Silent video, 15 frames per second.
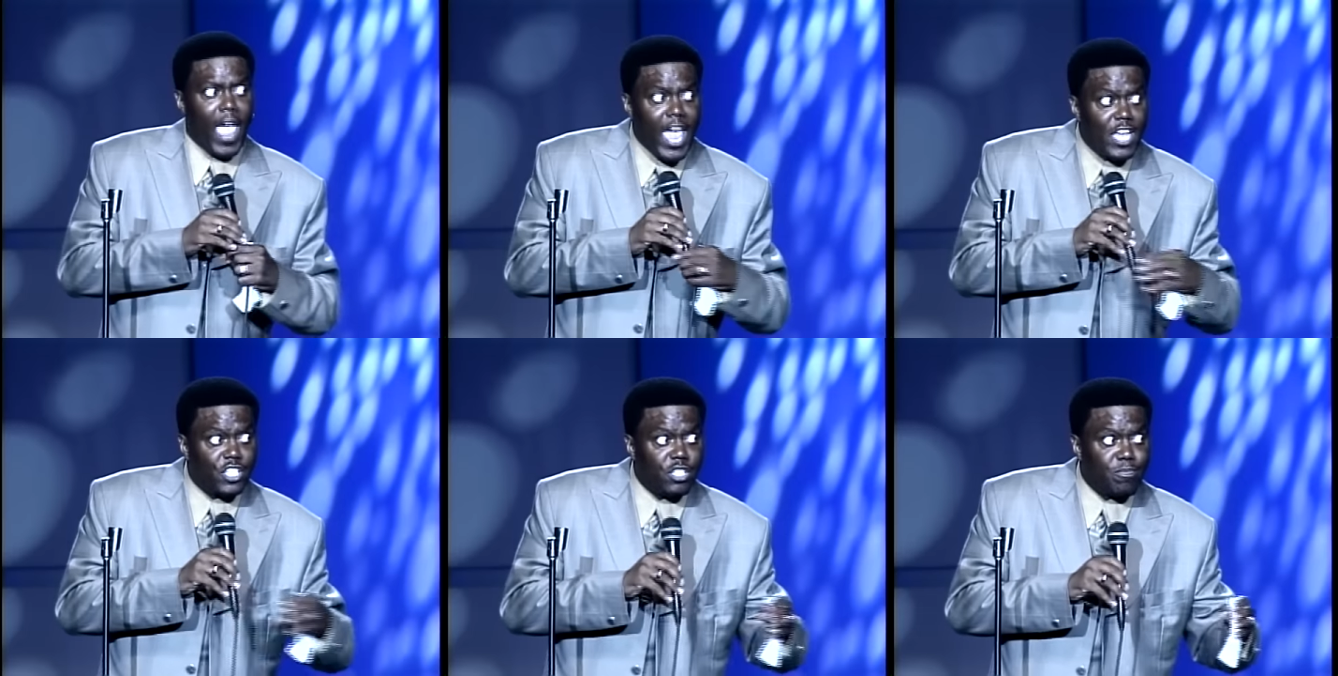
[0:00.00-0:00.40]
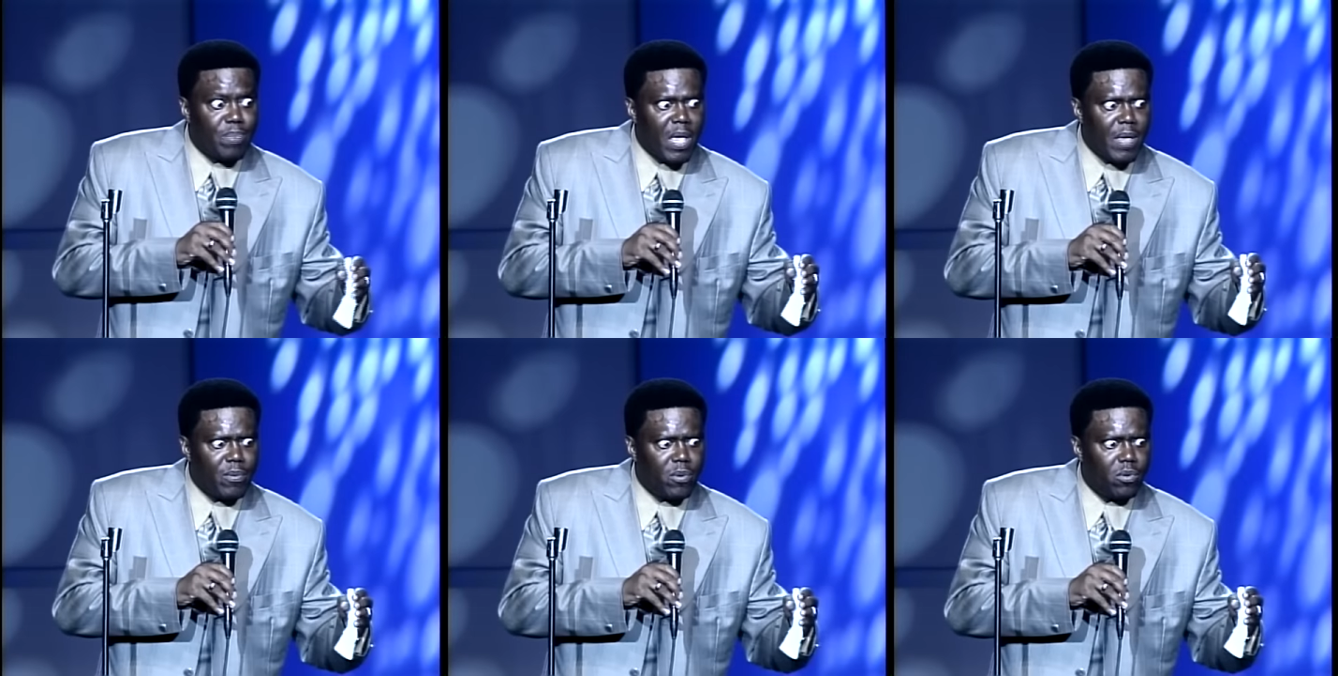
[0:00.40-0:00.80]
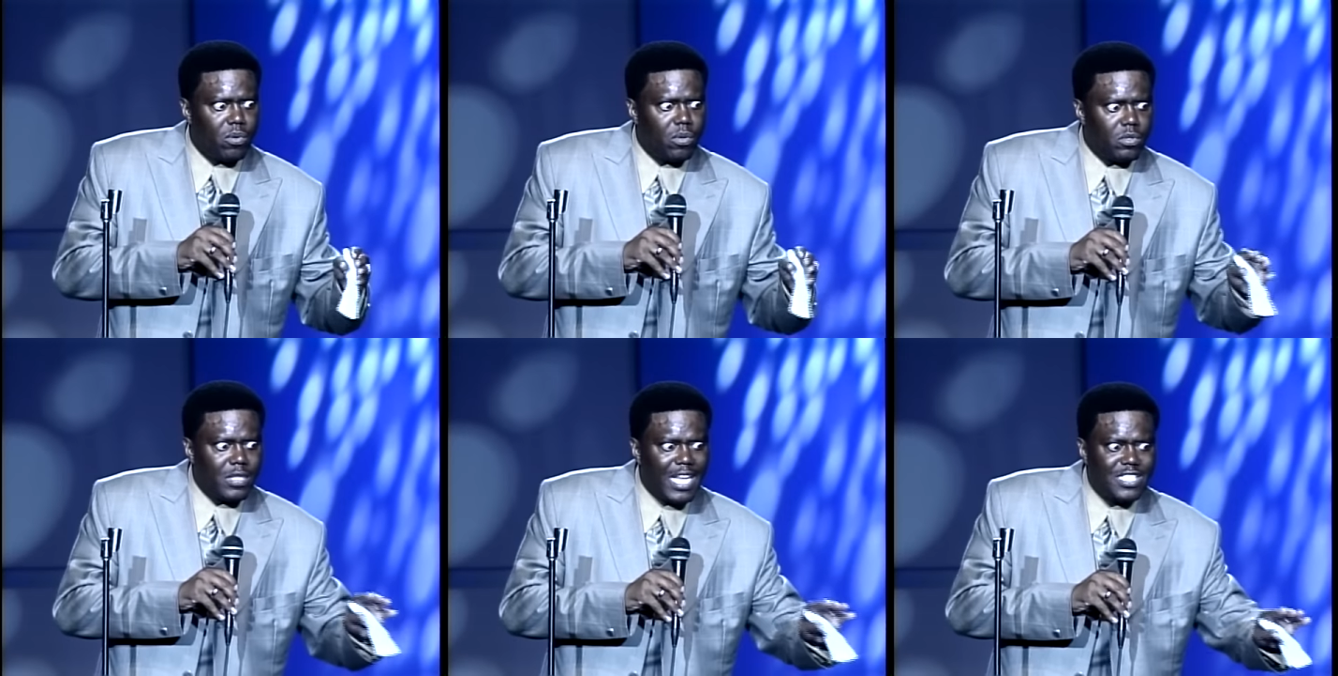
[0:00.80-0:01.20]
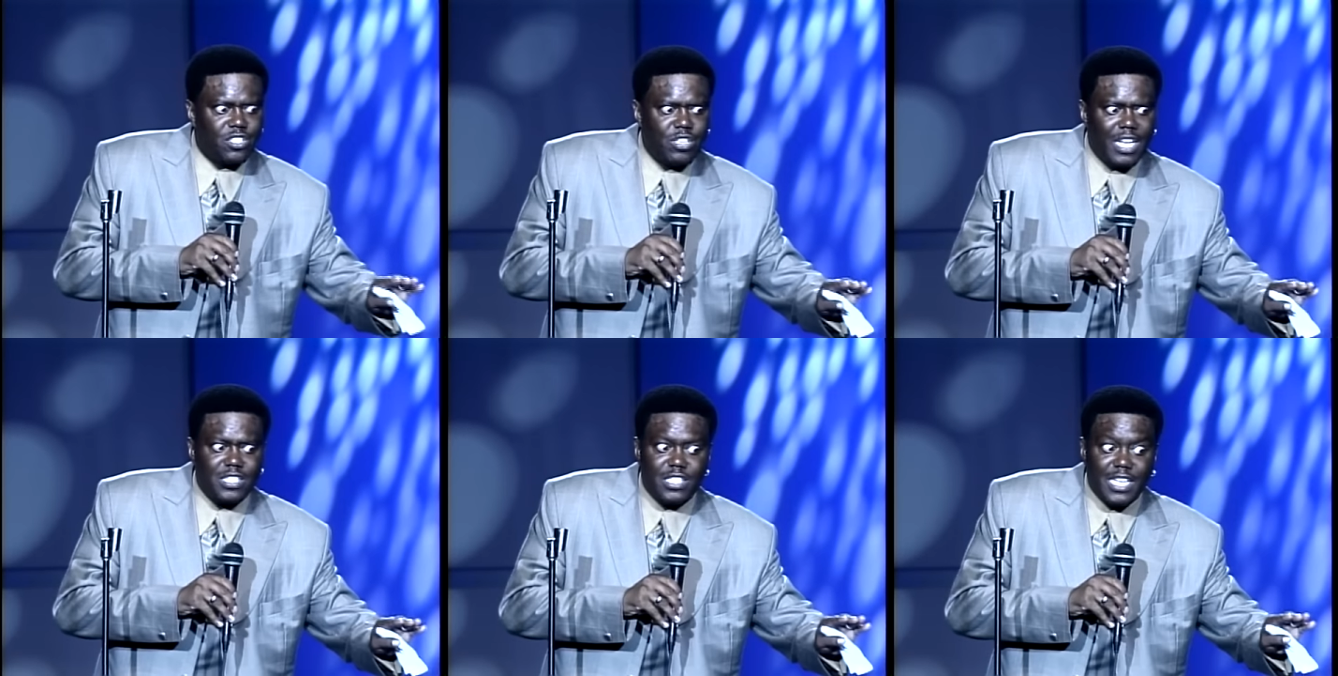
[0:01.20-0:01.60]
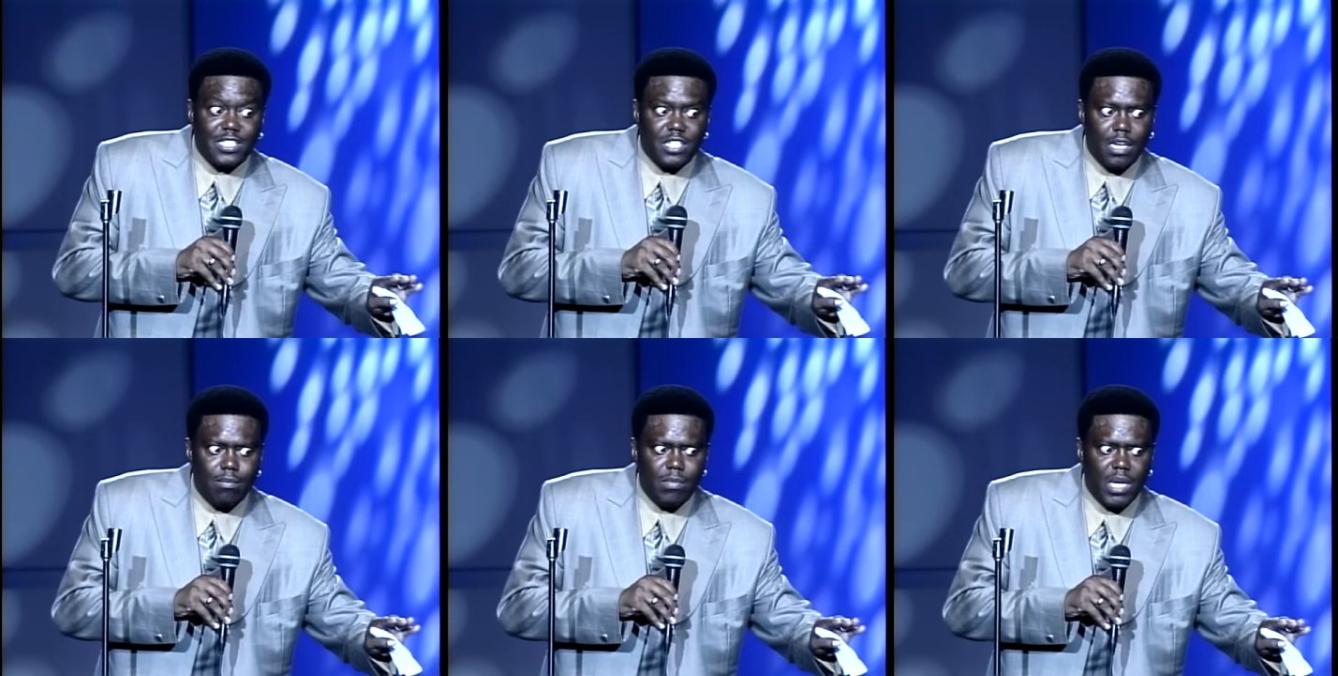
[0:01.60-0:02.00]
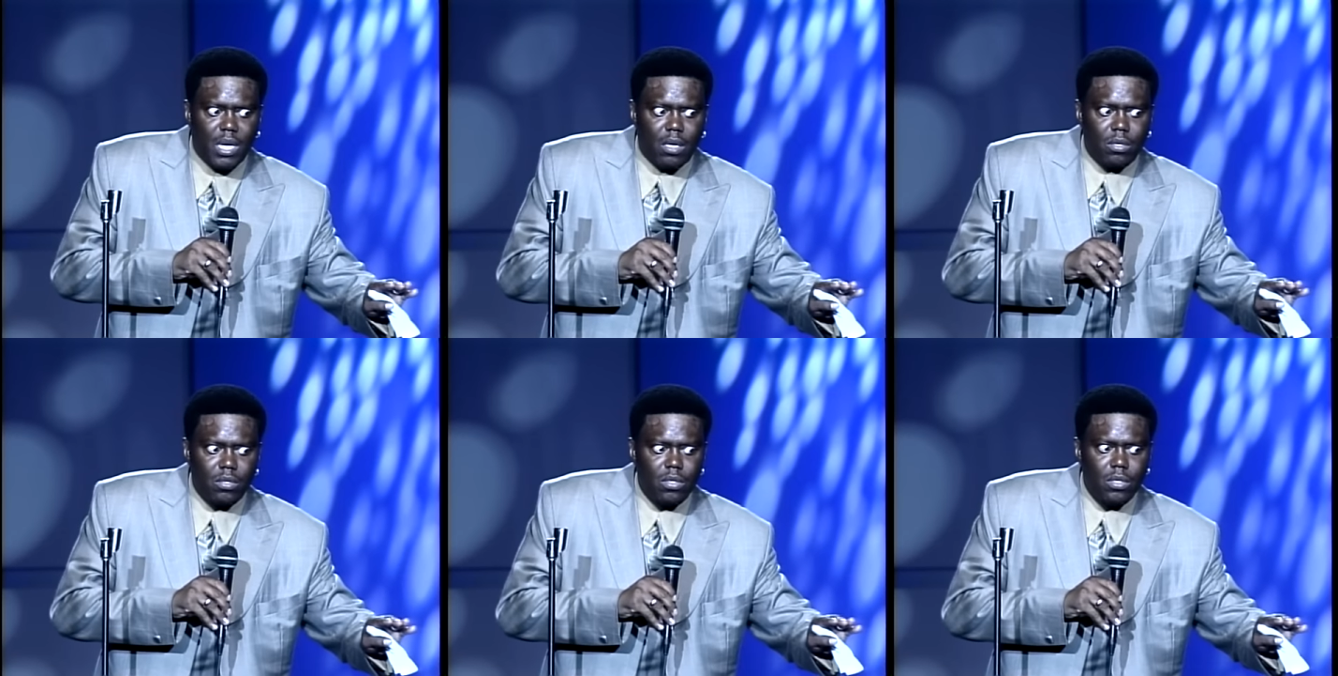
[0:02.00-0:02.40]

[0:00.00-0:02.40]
Asian people, that's, that's, that's something else.